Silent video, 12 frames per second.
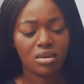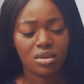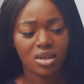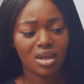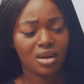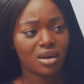
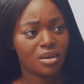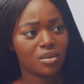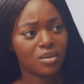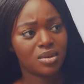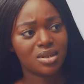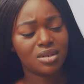Tega,
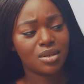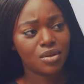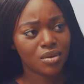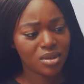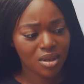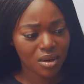what is it
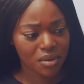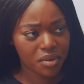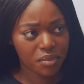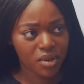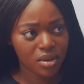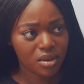you're
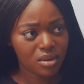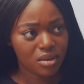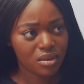scaring me?